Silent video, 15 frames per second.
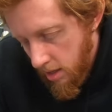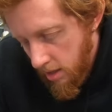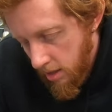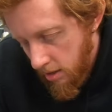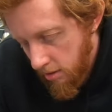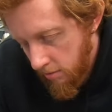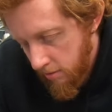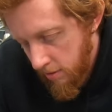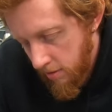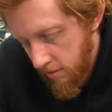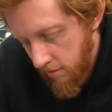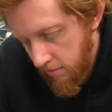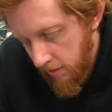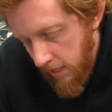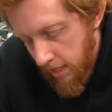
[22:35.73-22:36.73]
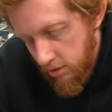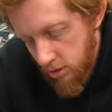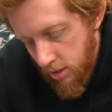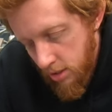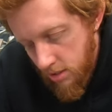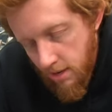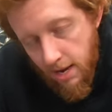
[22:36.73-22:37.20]
of
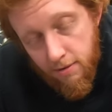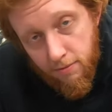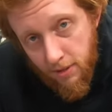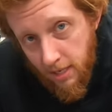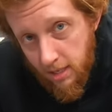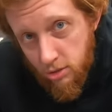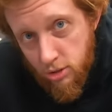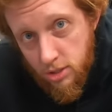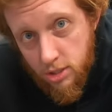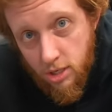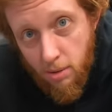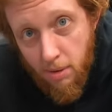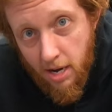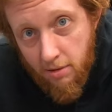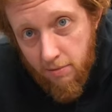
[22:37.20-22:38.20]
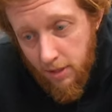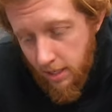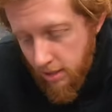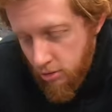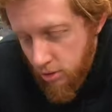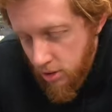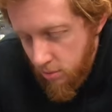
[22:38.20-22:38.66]
flanges, head flanges, turbine
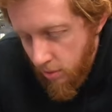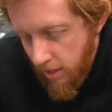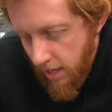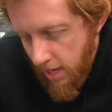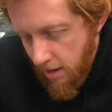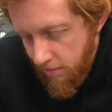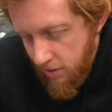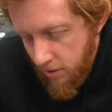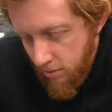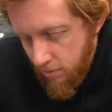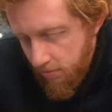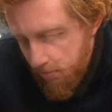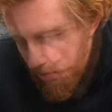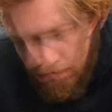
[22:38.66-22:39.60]
flanges, what have you.